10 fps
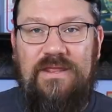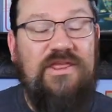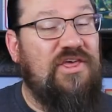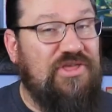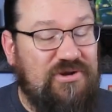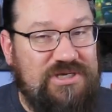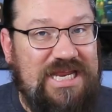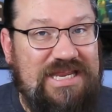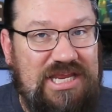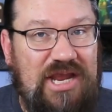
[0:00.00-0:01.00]
The
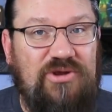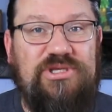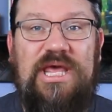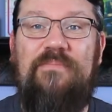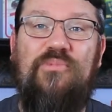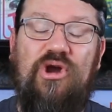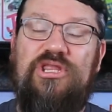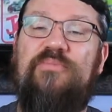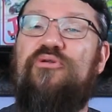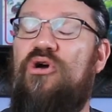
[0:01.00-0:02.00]
13 years that mark
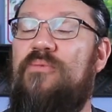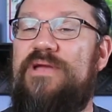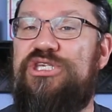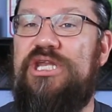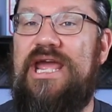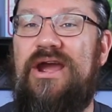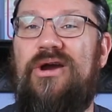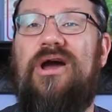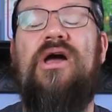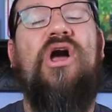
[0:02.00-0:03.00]
the Prohibition
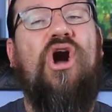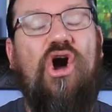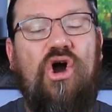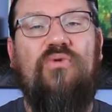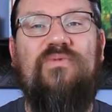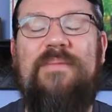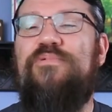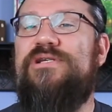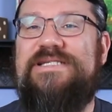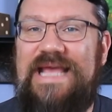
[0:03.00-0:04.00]
Era are
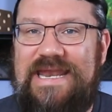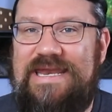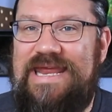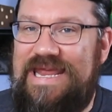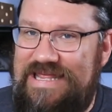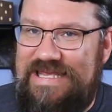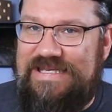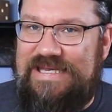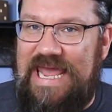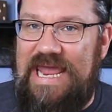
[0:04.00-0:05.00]
represented in this
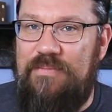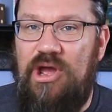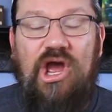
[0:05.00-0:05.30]
game